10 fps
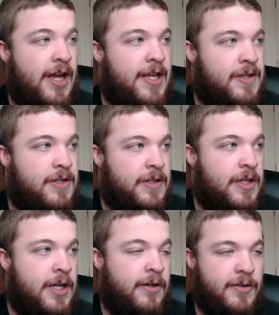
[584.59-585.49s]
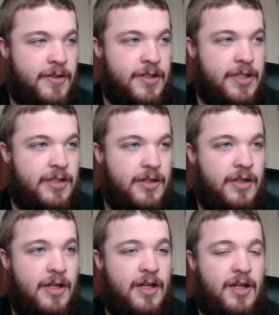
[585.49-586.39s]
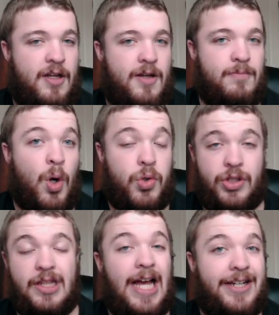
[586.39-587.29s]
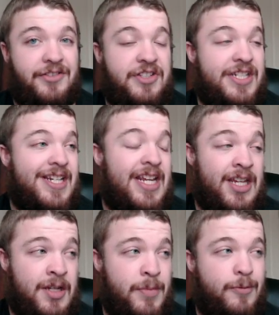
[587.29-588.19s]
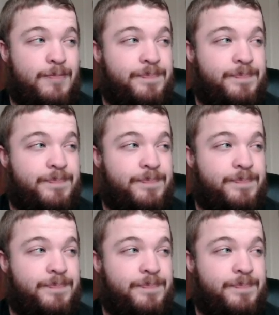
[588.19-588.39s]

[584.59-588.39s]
I think they are the most likely team